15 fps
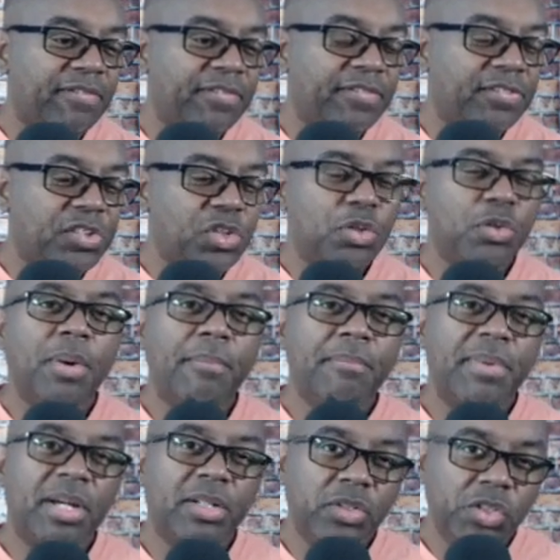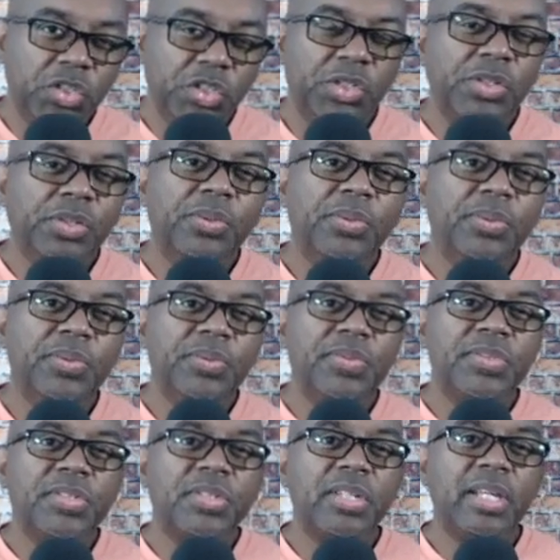Jew among
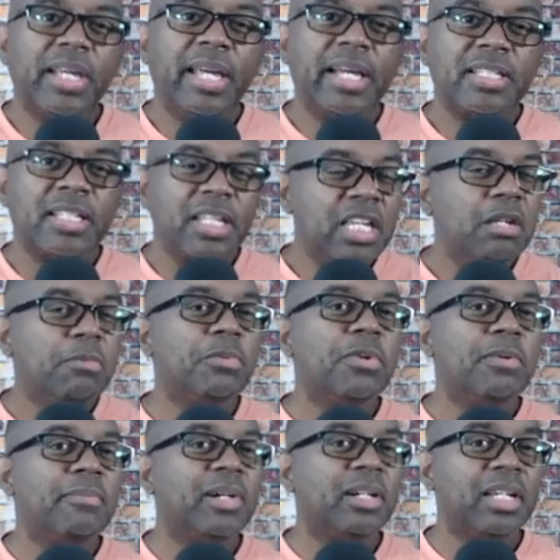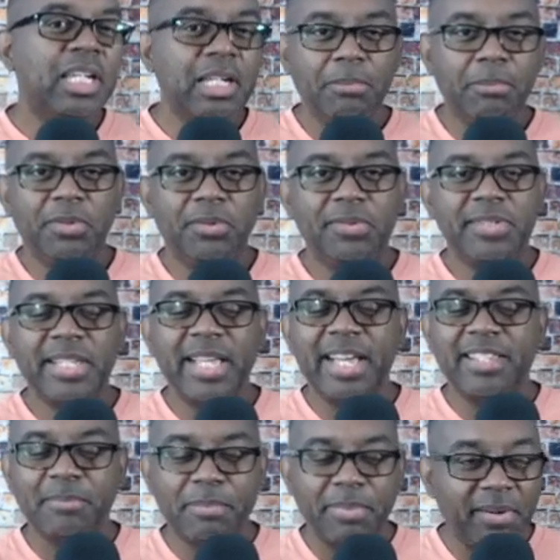Jews, as a Hebrew among Hebrews,
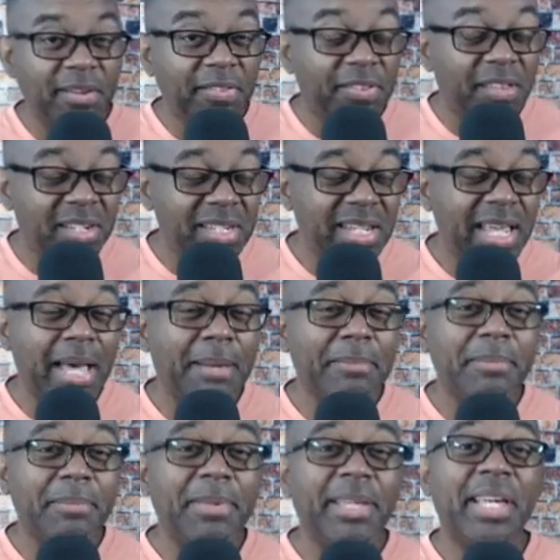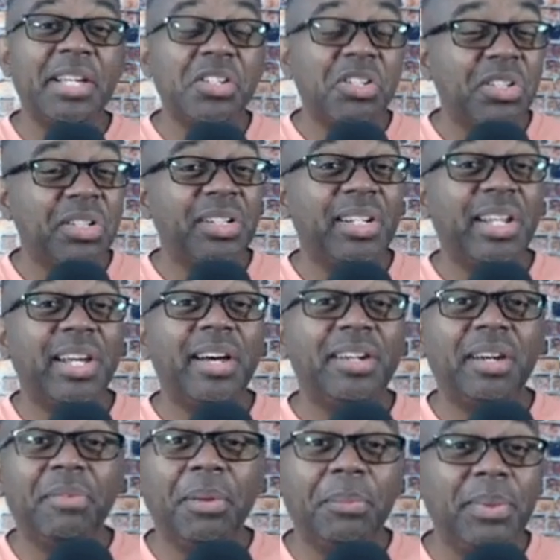as a part of the top echelon of the
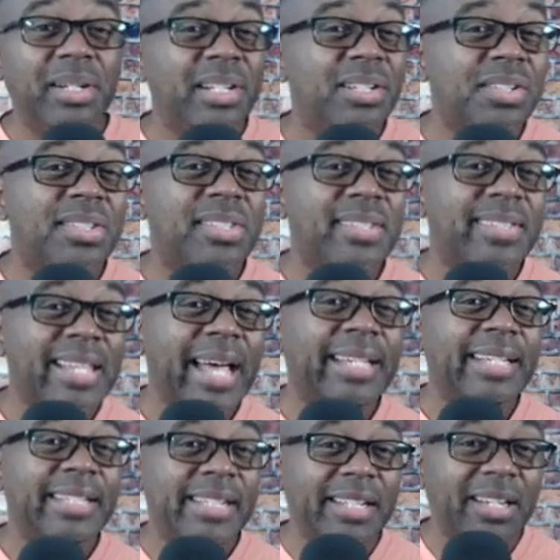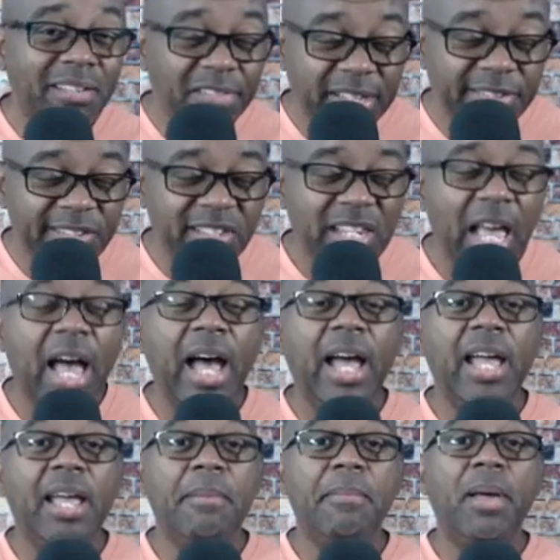religious society of his
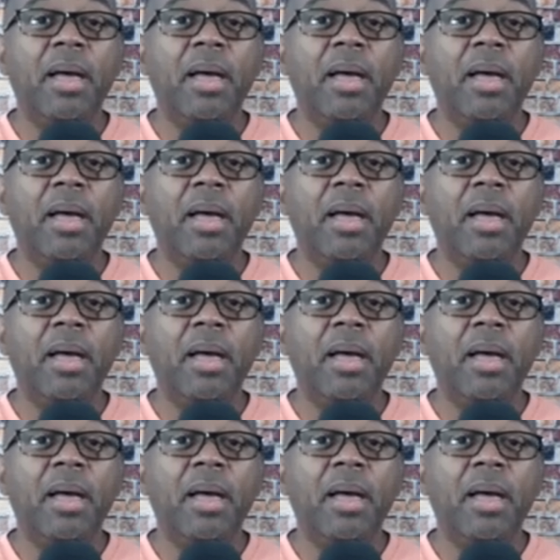time,